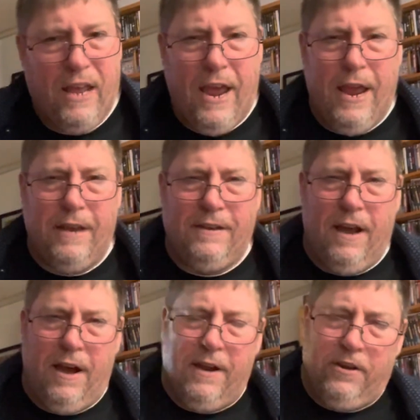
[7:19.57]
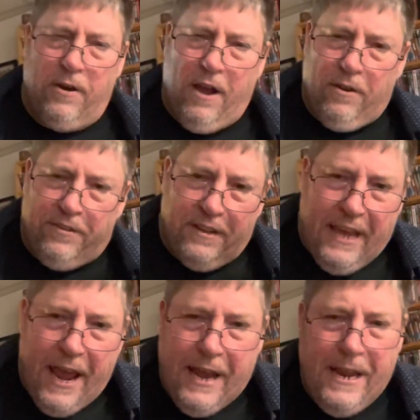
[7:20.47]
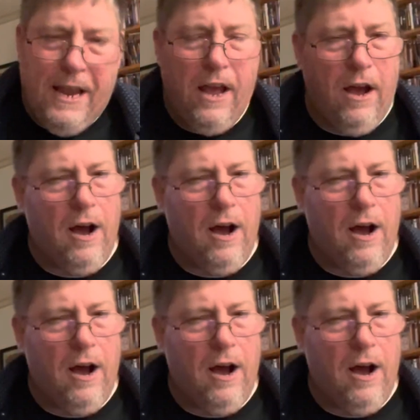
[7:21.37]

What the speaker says: and Dardano Sacchetti